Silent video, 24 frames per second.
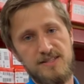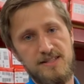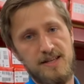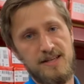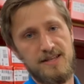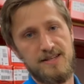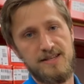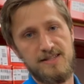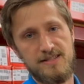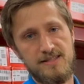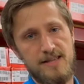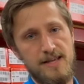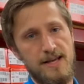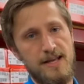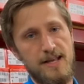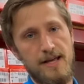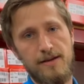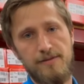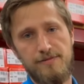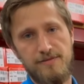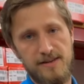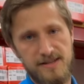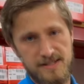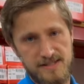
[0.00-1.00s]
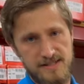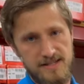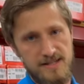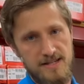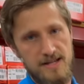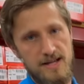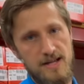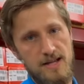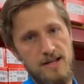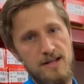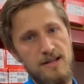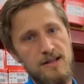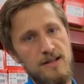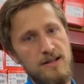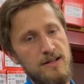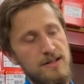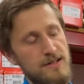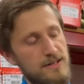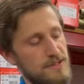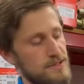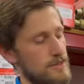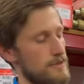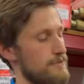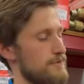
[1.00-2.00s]
That is that FSD
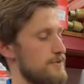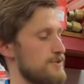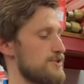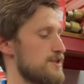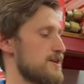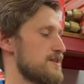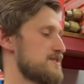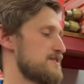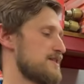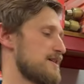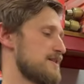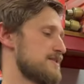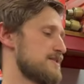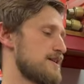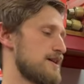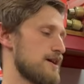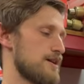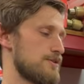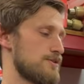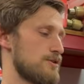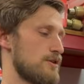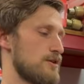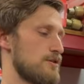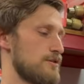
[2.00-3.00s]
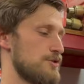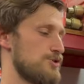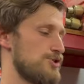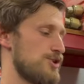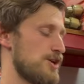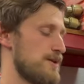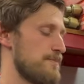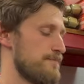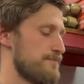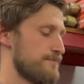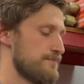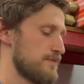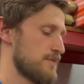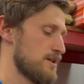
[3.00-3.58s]
self-adjusting technology.